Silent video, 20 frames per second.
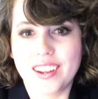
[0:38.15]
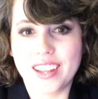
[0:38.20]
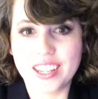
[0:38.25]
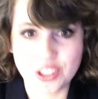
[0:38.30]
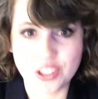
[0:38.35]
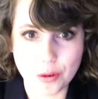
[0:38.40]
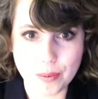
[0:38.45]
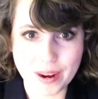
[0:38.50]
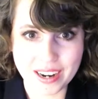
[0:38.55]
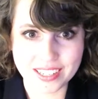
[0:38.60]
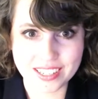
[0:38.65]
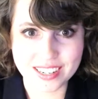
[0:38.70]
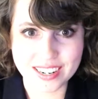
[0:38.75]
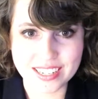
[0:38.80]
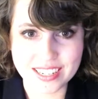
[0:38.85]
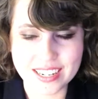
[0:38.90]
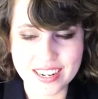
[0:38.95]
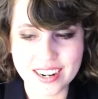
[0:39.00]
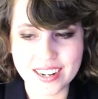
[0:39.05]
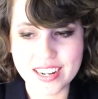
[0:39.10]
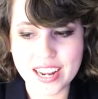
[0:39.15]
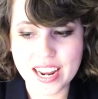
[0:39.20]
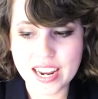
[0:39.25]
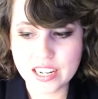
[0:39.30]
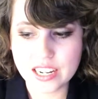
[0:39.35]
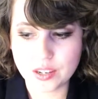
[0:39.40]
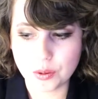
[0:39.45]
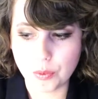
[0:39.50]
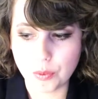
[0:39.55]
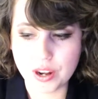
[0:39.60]
let's go back to
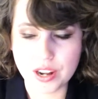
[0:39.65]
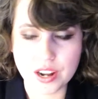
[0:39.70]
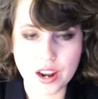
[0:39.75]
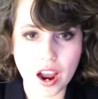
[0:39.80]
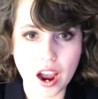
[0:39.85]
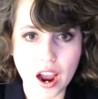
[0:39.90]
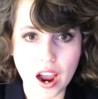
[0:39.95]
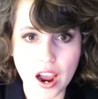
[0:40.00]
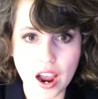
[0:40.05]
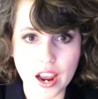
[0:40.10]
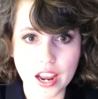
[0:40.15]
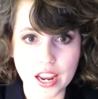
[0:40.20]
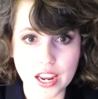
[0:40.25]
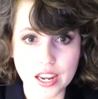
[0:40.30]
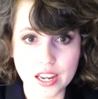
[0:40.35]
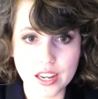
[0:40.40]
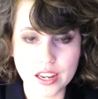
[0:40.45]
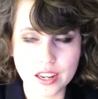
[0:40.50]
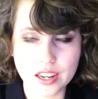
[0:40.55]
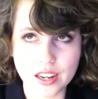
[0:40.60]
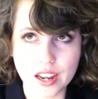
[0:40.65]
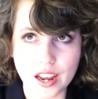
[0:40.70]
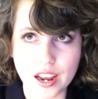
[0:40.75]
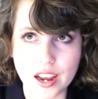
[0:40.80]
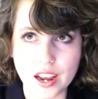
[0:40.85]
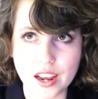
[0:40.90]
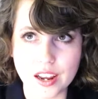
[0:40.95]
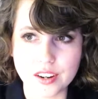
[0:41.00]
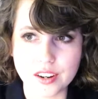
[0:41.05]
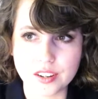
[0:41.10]
1998 when
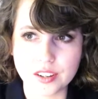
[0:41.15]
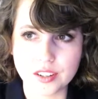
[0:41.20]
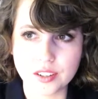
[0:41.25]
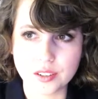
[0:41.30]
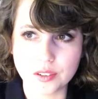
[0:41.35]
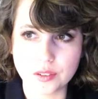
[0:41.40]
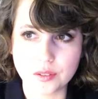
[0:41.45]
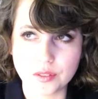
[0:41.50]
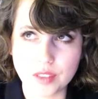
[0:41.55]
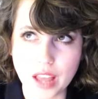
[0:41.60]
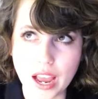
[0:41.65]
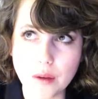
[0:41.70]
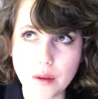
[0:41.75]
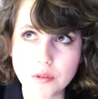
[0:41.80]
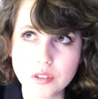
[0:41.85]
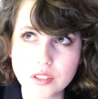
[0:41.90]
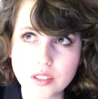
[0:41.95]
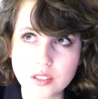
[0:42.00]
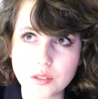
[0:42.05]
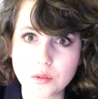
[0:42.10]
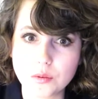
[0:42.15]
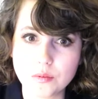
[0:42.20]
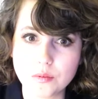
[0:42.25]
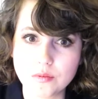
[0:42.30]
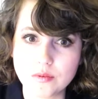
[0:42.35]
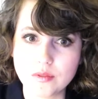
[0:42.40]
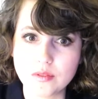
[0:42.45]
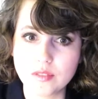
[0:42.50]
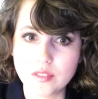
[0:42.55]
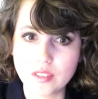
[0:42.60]
that was
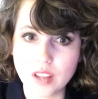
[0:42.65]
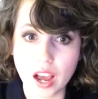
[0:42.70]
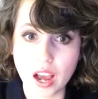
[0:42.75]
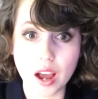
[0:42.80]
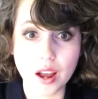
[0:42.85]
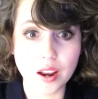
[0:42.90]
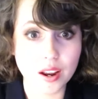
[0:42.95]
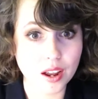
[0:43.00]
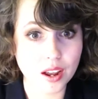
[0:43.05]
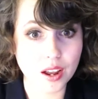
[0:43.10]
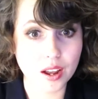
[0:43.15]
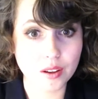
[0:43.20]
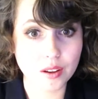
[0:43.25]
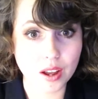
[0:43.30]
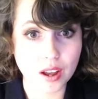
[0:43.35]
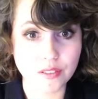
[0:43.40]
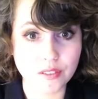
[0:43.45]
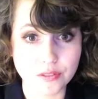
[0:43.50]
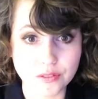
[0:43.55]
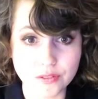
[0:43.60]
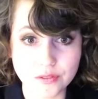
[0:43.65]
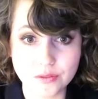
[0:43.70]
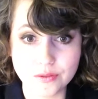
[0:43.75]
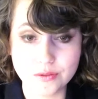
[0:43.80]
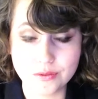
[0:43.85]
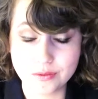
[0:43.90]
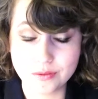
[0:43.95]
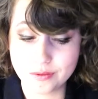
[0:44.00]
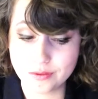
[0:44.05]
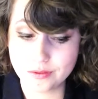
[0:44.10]
a
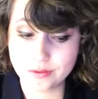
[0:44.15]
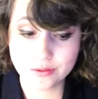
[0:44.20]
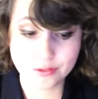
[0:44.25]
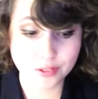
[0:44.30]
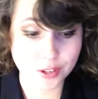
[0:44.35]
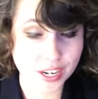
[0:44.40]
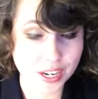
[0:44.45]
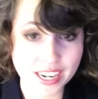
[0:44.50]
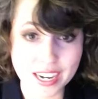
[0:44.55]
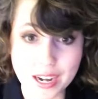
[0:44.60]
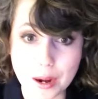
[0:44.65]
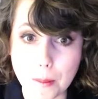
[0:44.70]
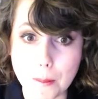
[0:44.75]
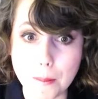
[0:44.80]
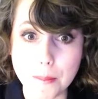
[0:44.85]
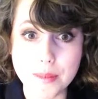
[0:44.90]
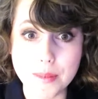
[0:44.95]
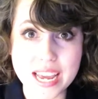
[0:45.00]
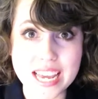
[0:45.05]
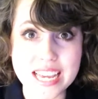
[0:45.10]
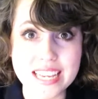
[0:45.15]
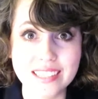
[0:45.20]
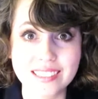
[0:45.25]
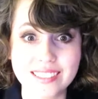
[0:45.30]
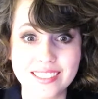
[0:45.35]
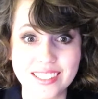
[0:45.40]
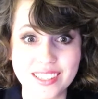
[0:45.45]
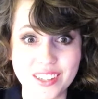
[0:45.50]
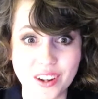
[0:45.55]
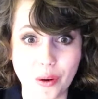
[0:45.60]
freaking
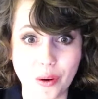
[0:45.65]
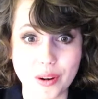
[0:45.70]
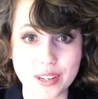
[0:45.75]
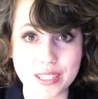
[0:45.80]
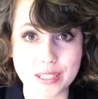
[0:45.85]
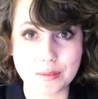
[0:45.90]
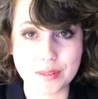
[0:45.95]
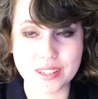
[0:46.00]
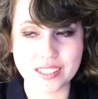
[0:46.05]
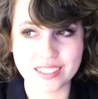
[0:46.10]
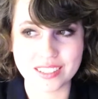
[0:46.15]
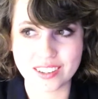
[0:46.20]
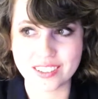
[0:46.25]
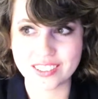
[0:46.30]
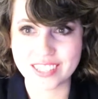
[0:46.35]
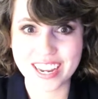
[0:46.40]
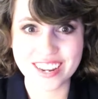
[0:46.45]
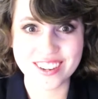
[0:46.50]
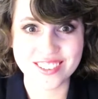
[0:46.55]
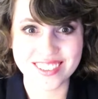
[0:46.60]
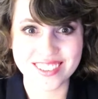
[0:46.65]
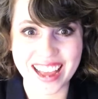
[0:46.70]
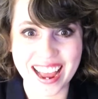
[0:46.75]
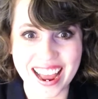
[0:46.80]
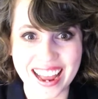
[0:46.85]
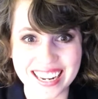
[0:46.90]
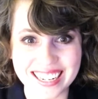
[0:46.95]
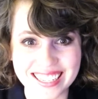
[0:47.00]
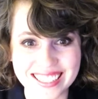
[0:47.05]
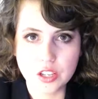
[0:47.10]
amazing Christmas, I'll tell you
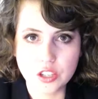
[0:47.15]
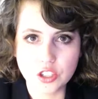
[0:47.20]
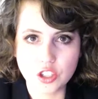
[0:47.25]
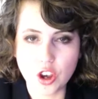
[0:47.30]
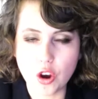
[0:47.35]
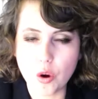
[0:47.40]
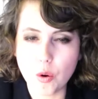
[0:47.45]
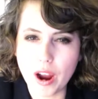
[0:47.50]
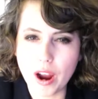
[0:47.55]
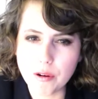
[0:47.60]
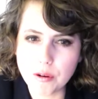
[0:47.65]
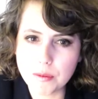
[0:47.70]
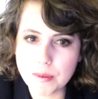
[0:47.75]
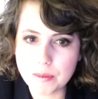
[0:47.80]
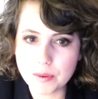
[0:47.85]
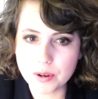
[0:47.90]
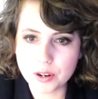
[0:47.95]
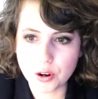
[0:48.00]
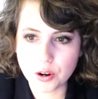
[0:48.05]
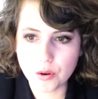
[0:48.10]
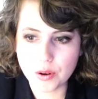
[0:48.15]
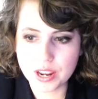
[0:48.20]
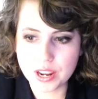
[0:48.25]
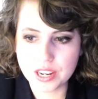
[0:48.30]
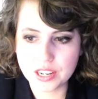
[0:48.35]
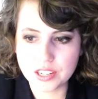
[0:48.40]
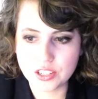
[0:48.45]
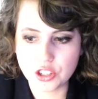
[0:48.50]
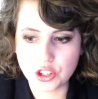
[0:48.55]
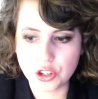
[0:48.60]
that. So I remember
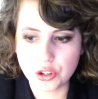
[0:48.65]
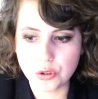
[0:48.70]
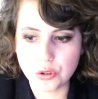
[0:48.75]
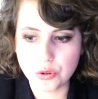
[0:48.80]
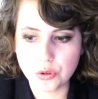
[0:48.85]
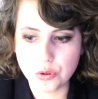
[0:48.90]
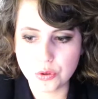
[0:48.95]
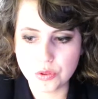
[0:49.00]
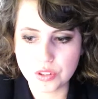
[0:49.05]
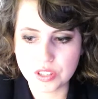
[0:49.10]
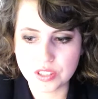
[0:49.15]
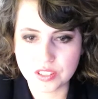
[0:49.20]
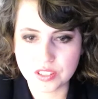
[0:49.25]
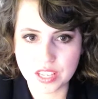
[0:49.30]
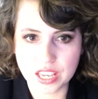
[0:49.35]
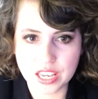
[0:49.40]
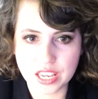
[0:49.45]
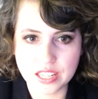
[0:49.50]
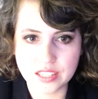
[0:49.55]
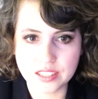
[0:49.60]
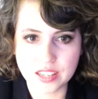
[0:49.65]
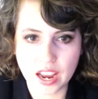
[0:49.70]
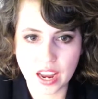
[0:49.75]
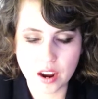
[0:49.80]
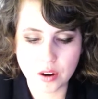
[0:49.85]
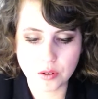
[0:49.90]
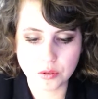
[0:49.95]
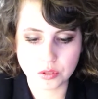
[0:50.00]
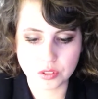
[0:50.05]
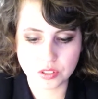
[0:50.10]
going to this kid's
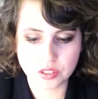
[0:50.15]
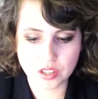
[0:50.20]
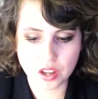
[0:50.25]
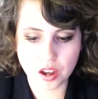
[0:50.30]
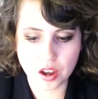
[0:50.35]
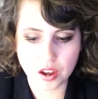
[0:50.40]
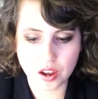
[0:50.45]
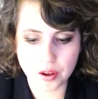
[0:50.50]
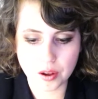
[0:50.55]
house,